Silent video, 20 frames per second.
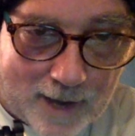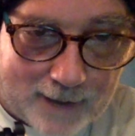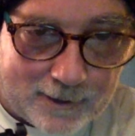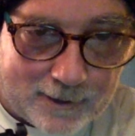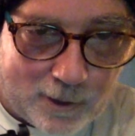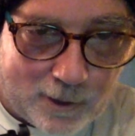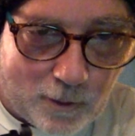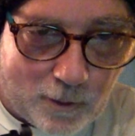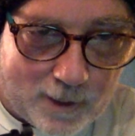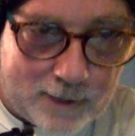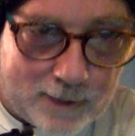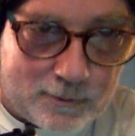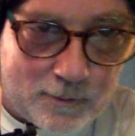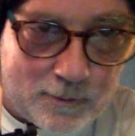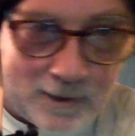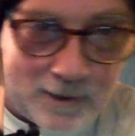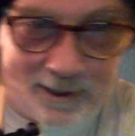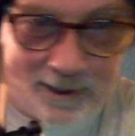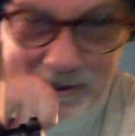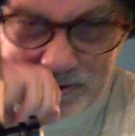I don't know why you would
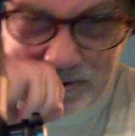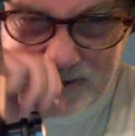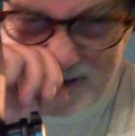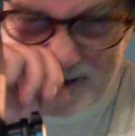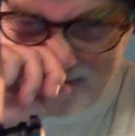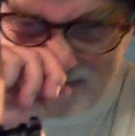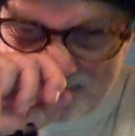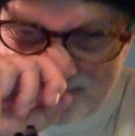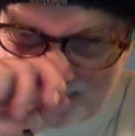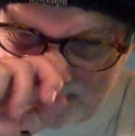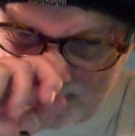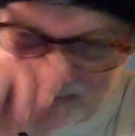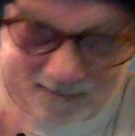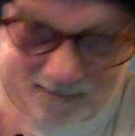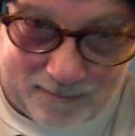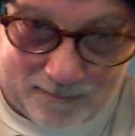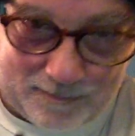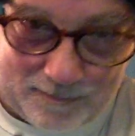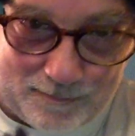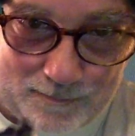want to do that.
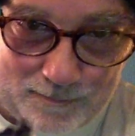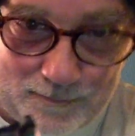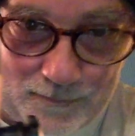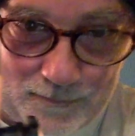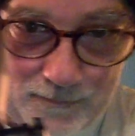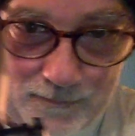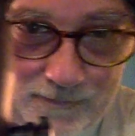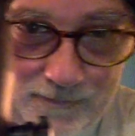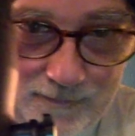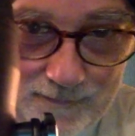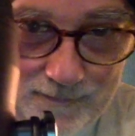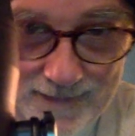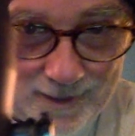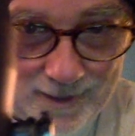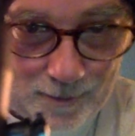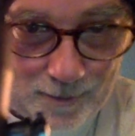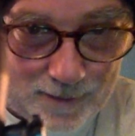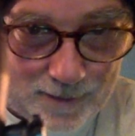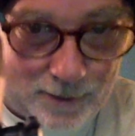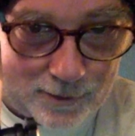You
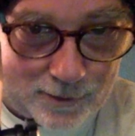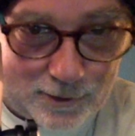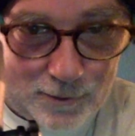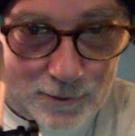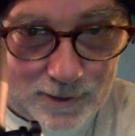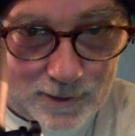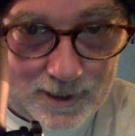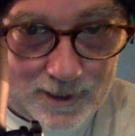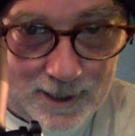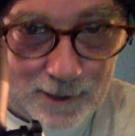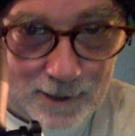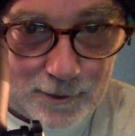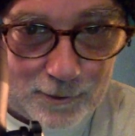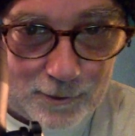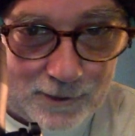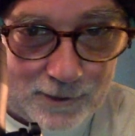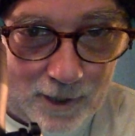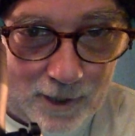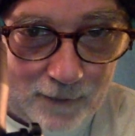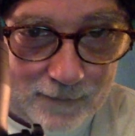know, because you can hear
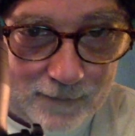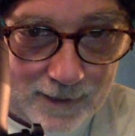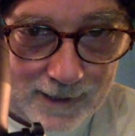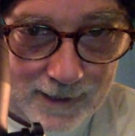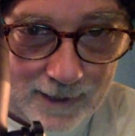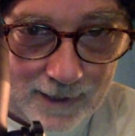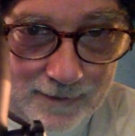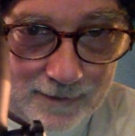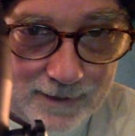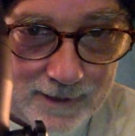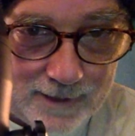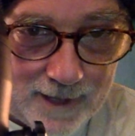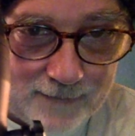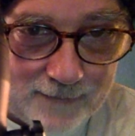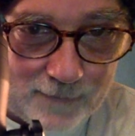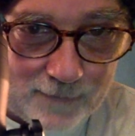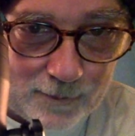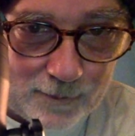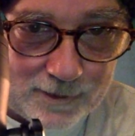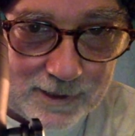yourself. Like, I don't need
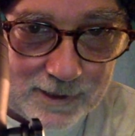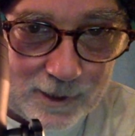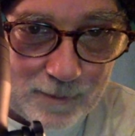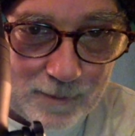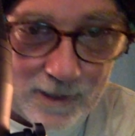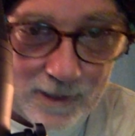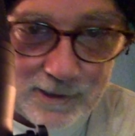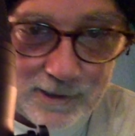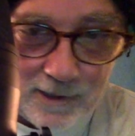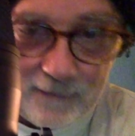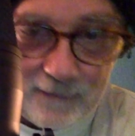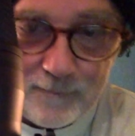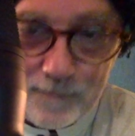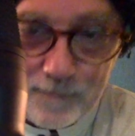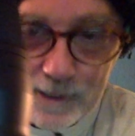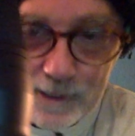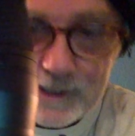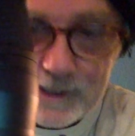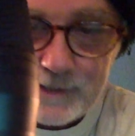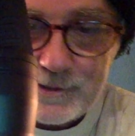headphones to hear myself,
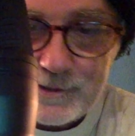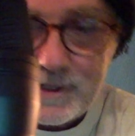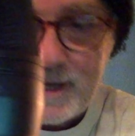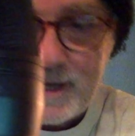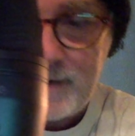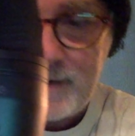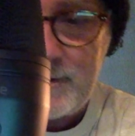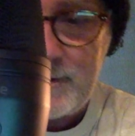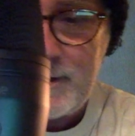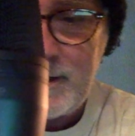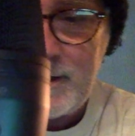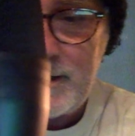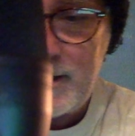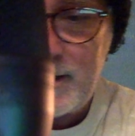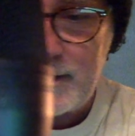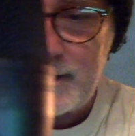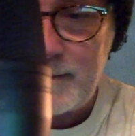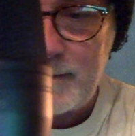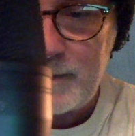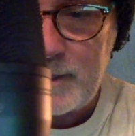but it's there,
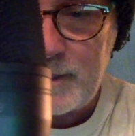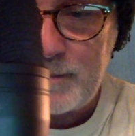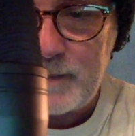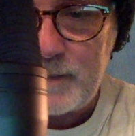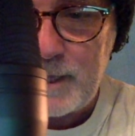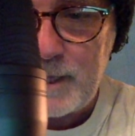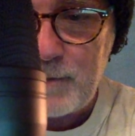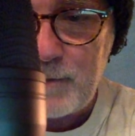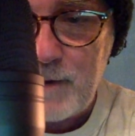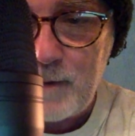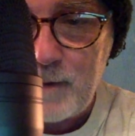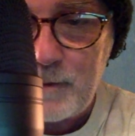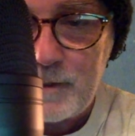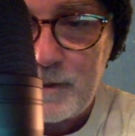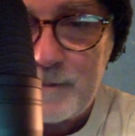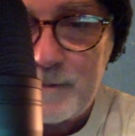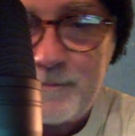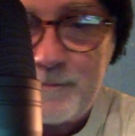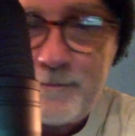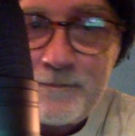and I'm going to play around with
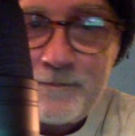it.